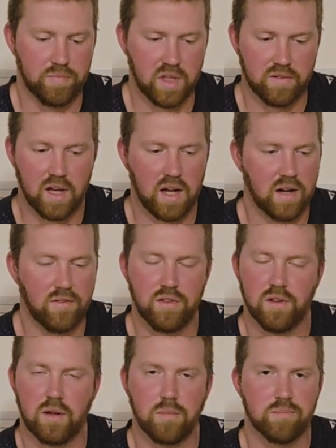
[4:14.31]
They've got
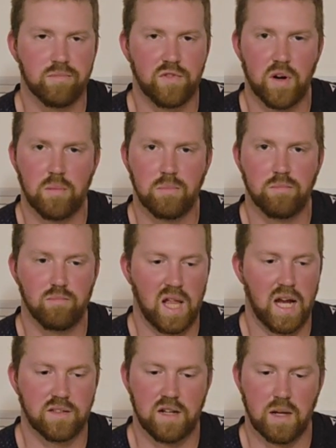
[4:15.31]
everything from
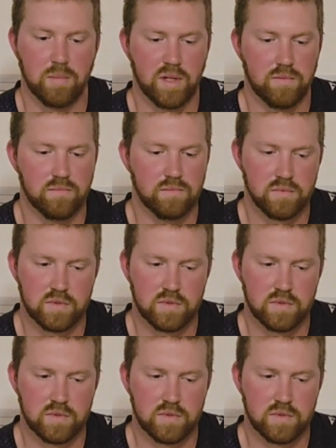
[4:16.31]
Black Diamond